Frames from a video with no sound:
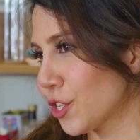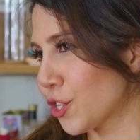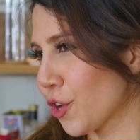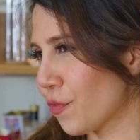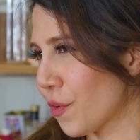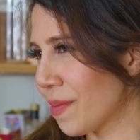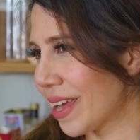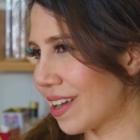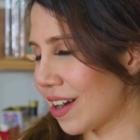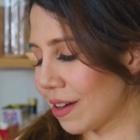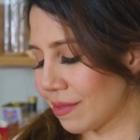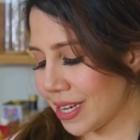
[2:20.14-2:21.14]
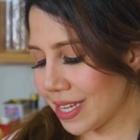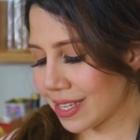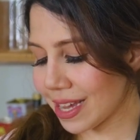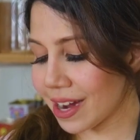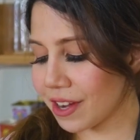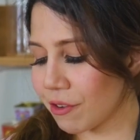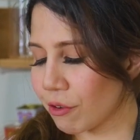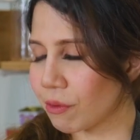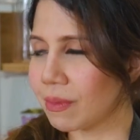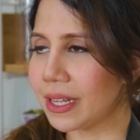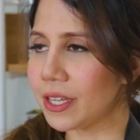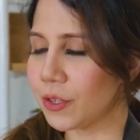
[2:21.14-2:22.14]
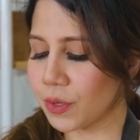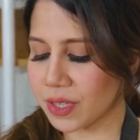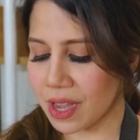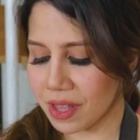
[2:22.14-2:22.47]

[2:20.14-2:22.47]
So for my curries, I normally use